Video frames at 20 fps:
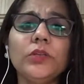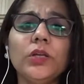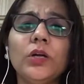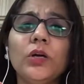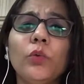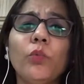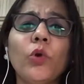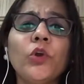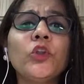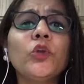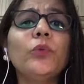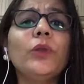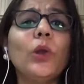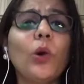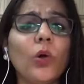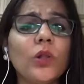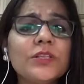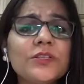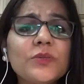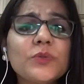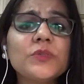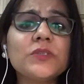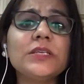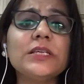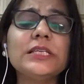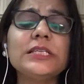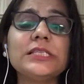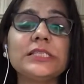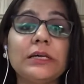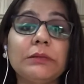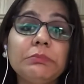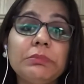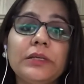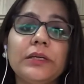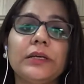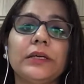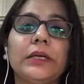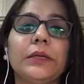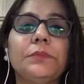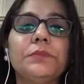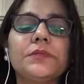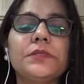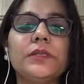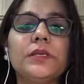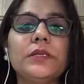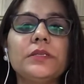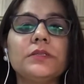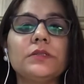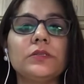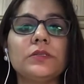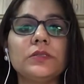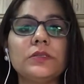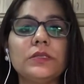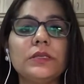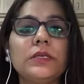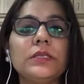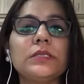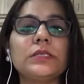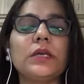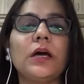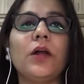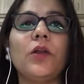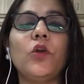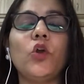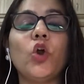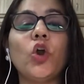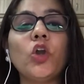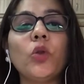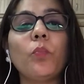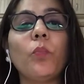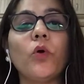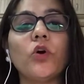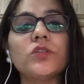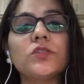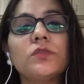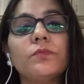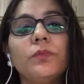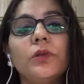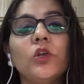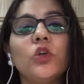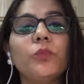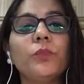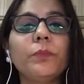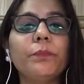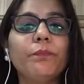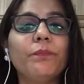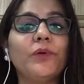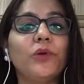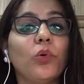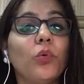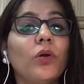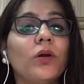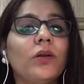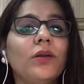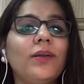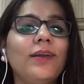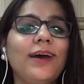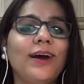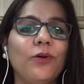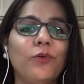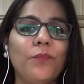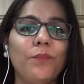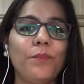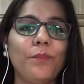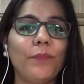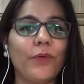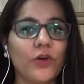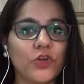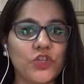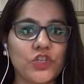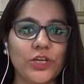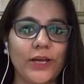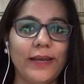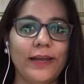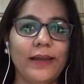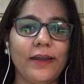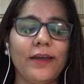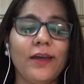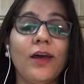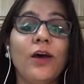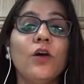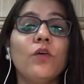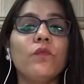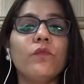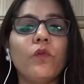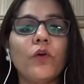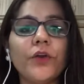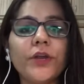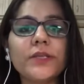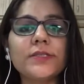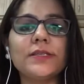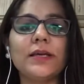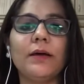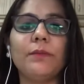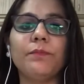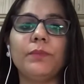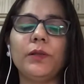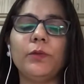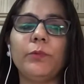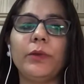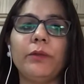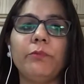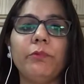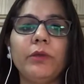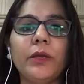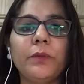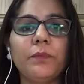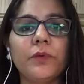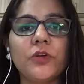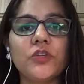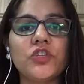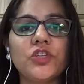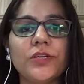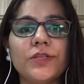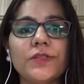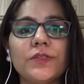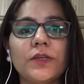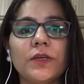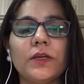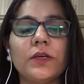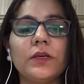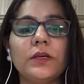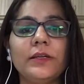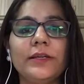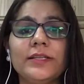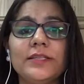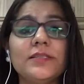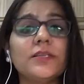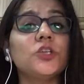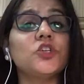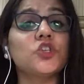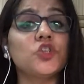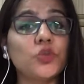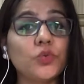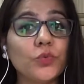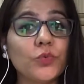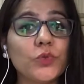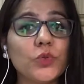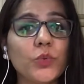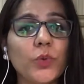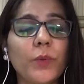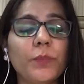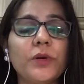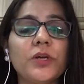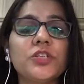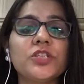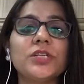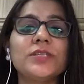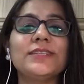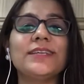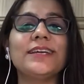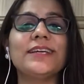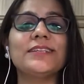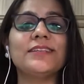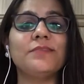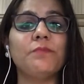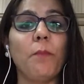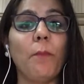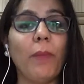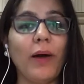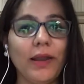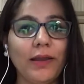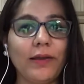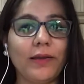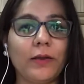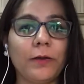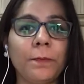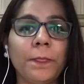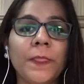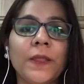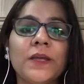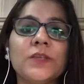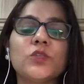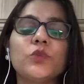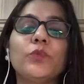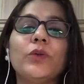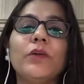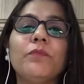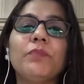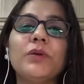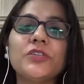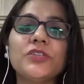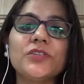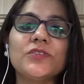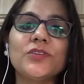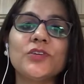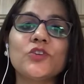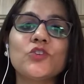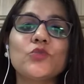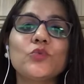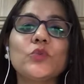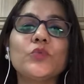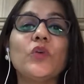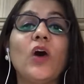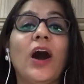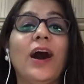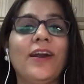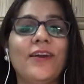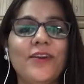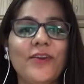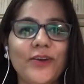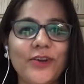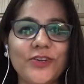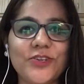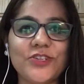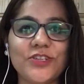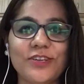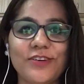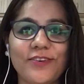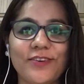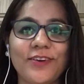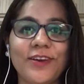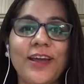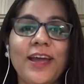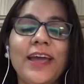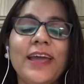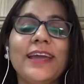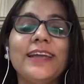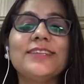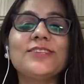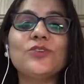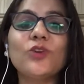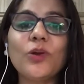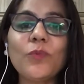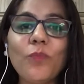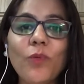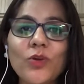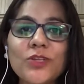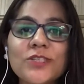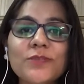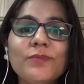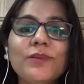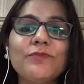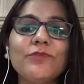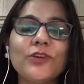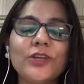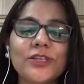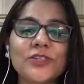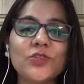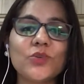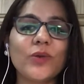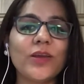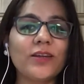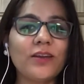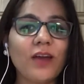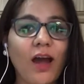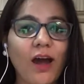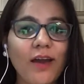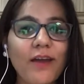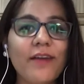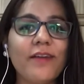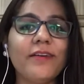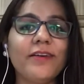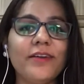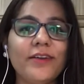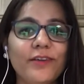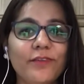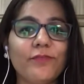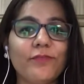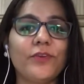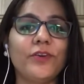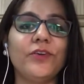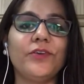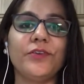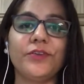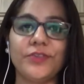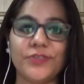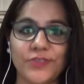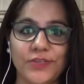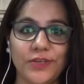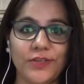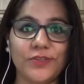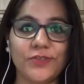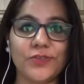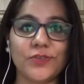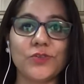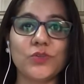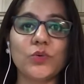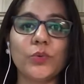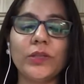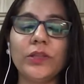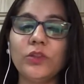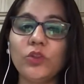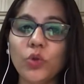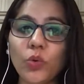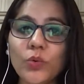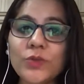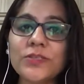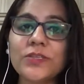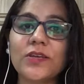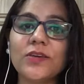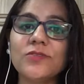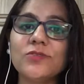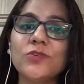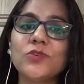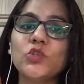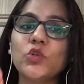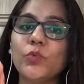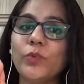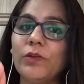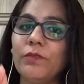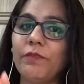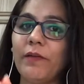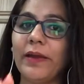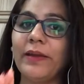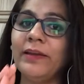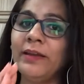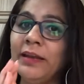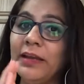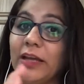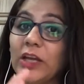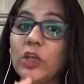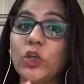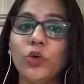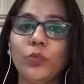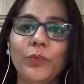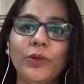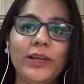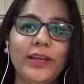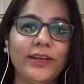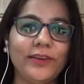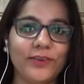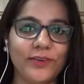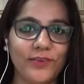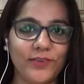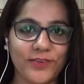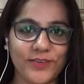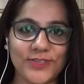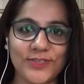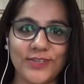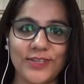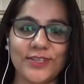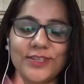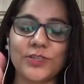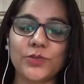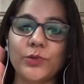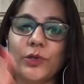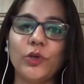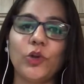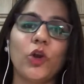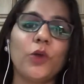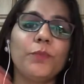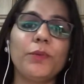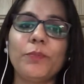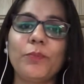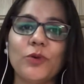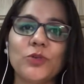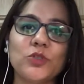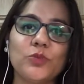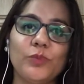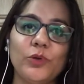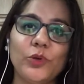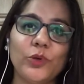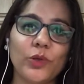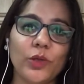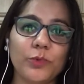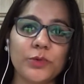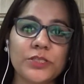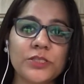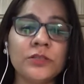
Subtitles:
what you will also see is sometimes these receipts are not possible to be broken down per child. For example, when we are purchasing, let's say shoes, we are purchasing it in bulk. So we are purchasing shoes for 100 children. It's not possible for us to get 100 different receipts. So in those cases, you will find an accumulated receipt. It will not be possible to give